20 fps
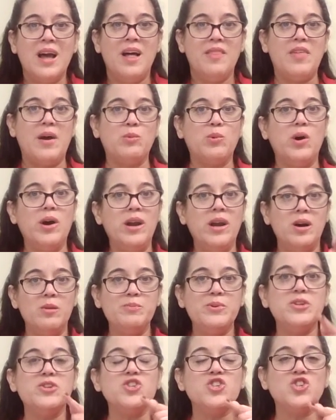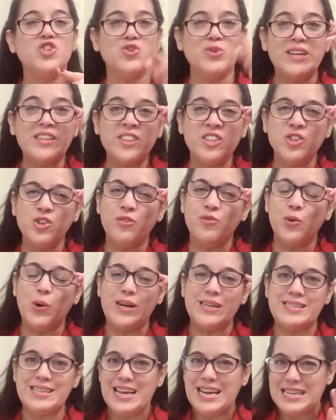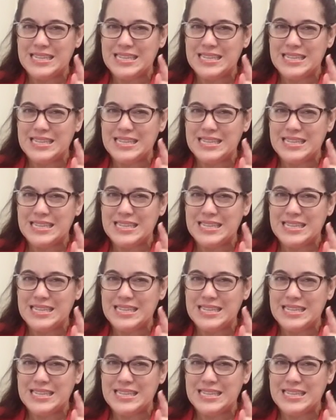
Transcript: that will help you to strengthen your voice,